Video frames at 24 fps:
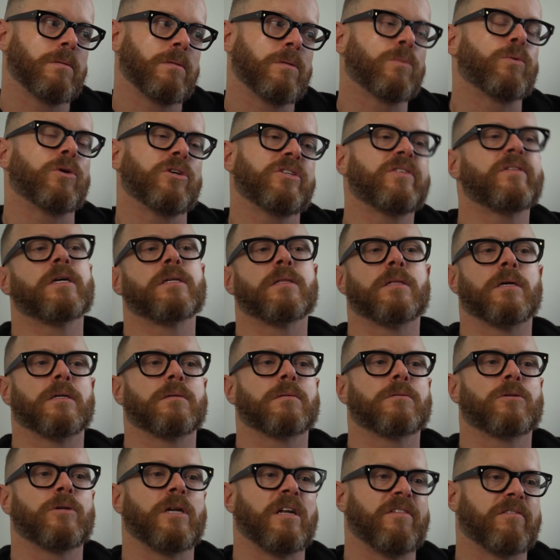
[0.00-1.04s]
The worst thing
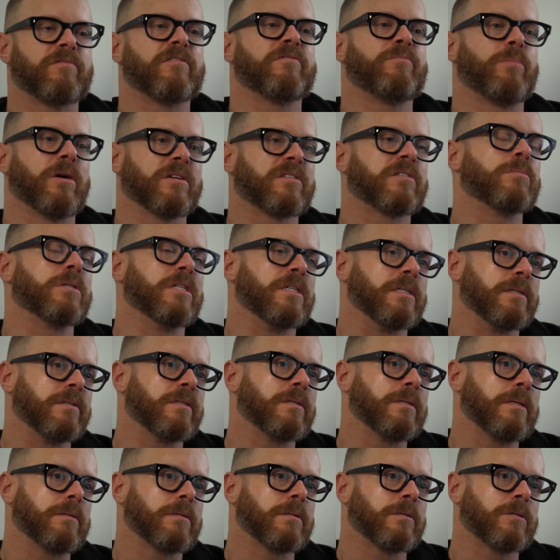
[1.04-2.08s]
that could ever have possibly
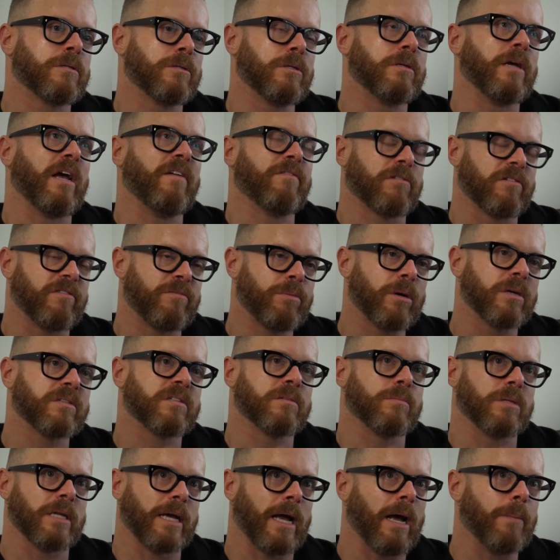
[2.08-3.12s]

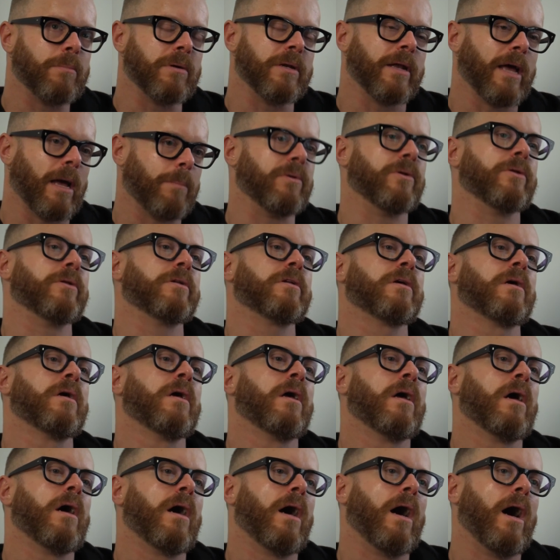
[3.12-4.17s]
happened,
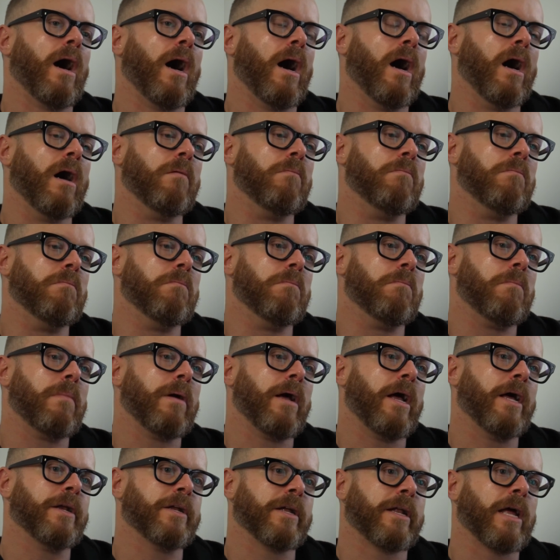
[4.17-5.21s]

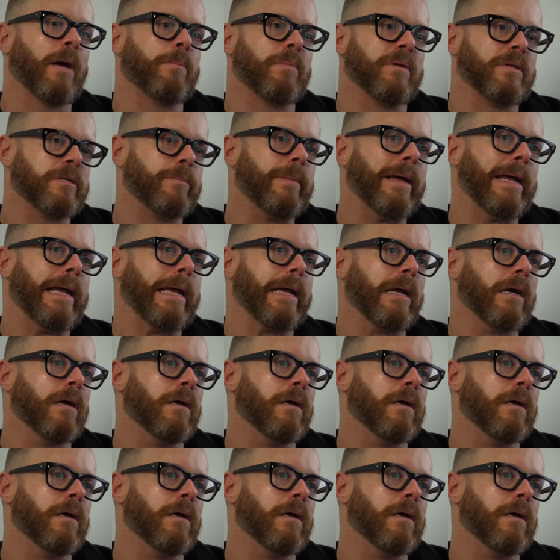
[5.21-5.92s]
and it happened to me.